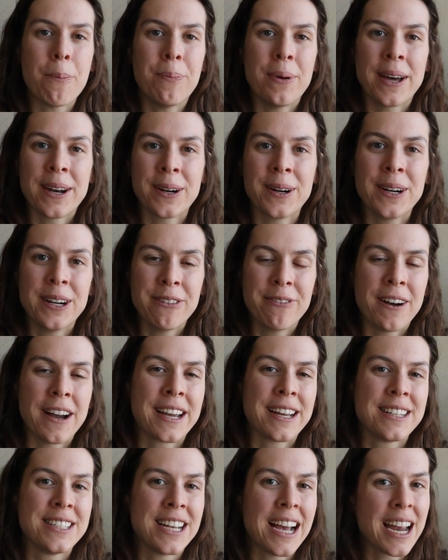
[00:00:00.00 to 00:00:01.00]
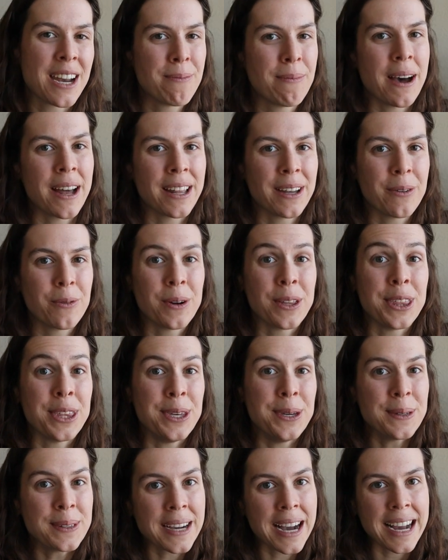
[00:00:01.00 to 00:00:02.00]
better if I could chat about it with
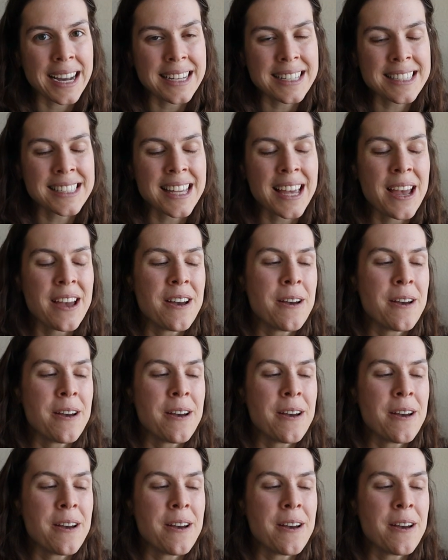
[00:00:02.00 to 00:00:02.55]
you guys.